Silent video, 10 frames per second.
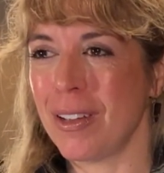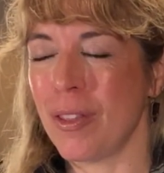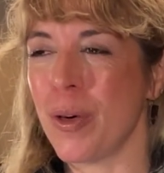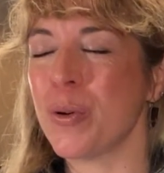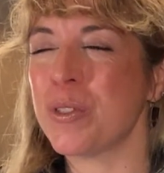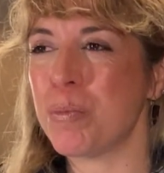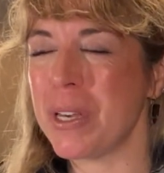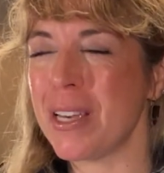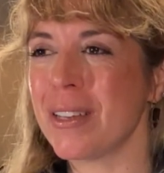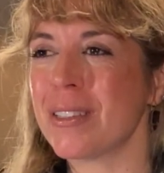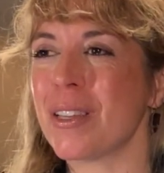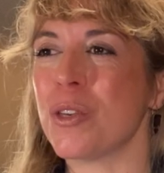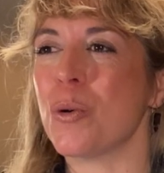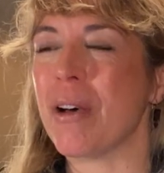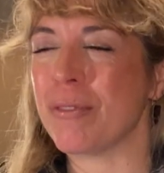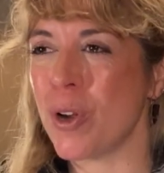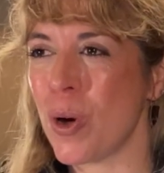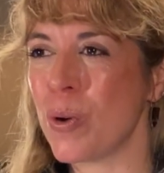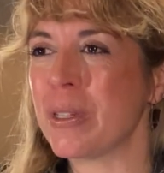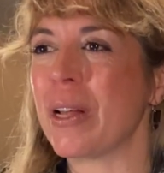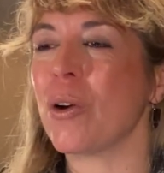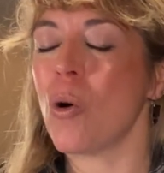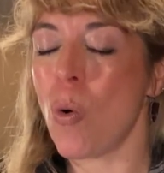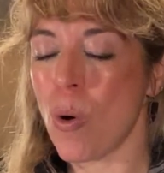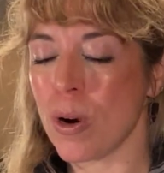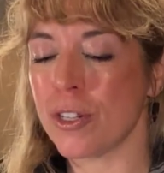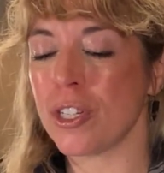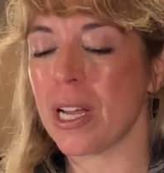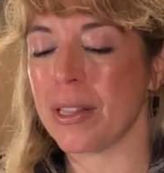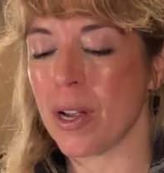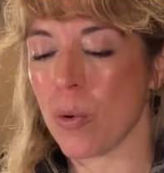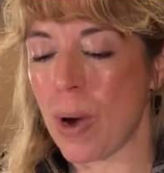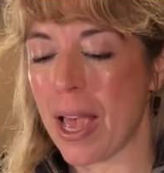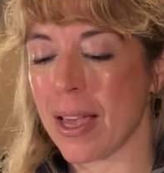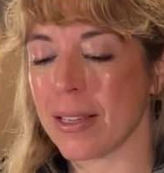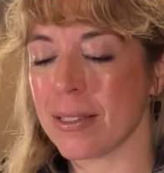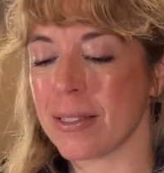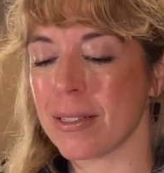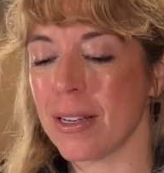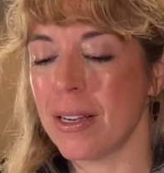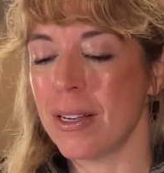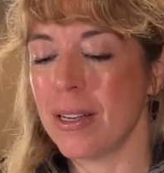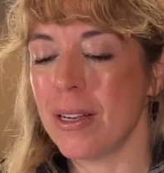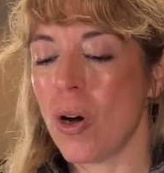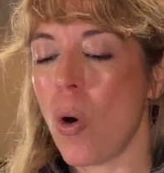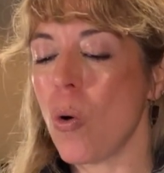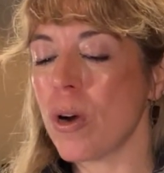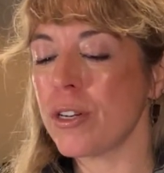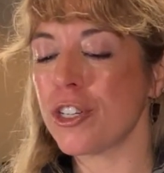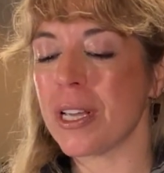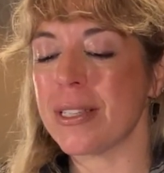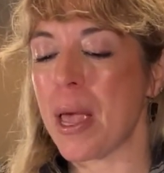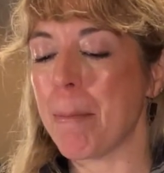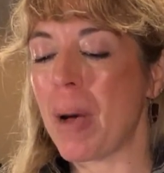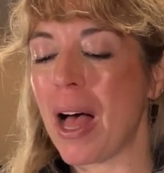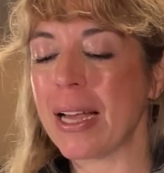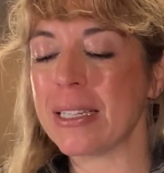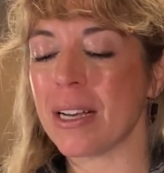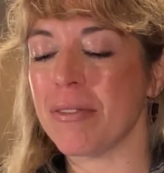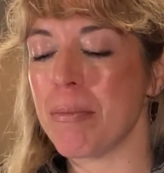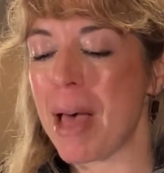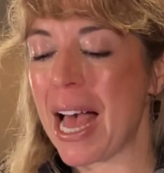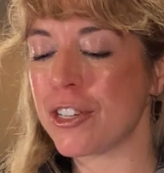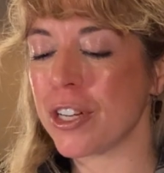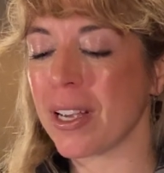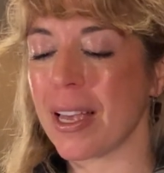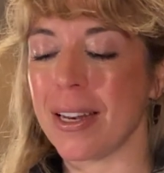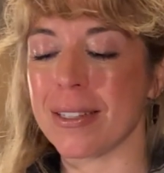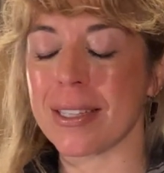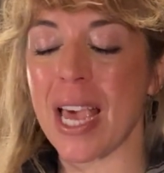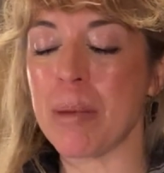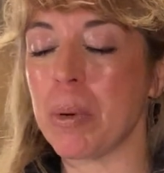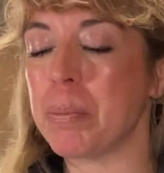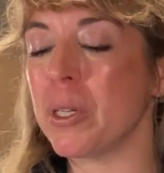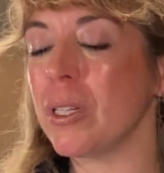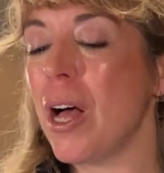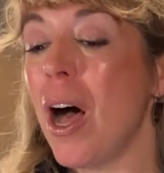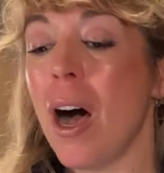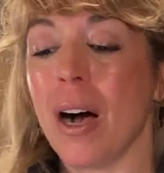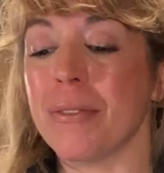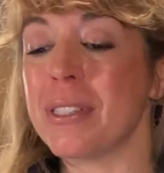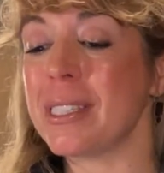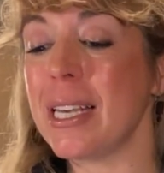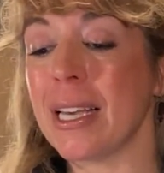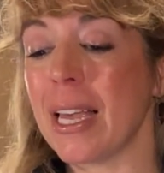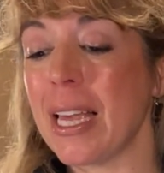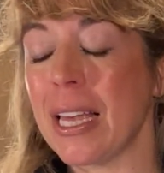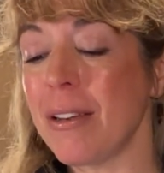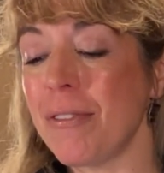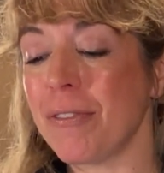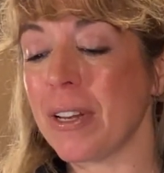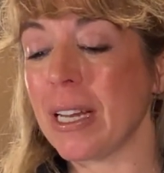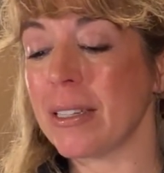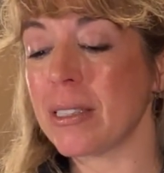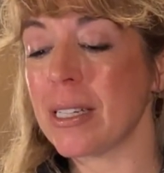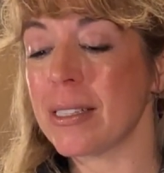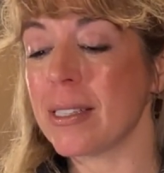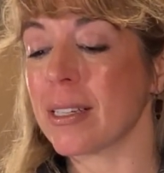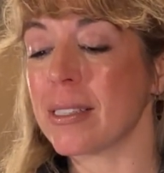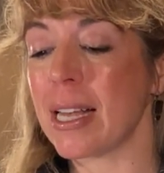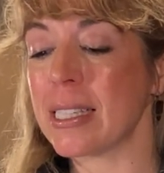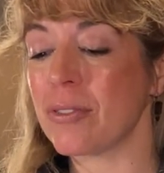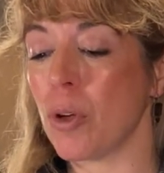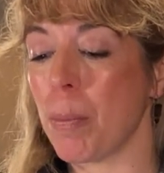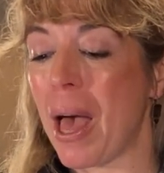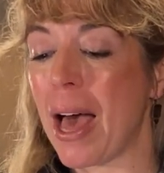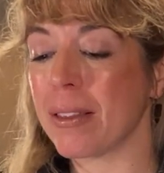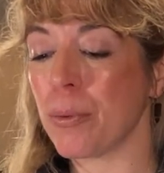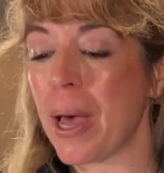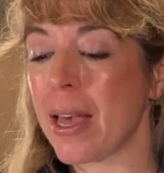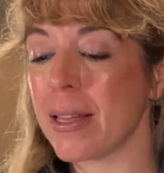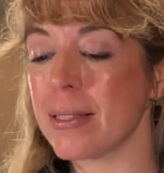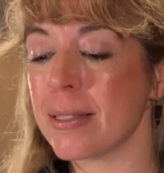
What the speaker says: Those beings that you have known that are orange in their ways. Orange is a mind of magic. It is capable of seeing infinite successful pathways.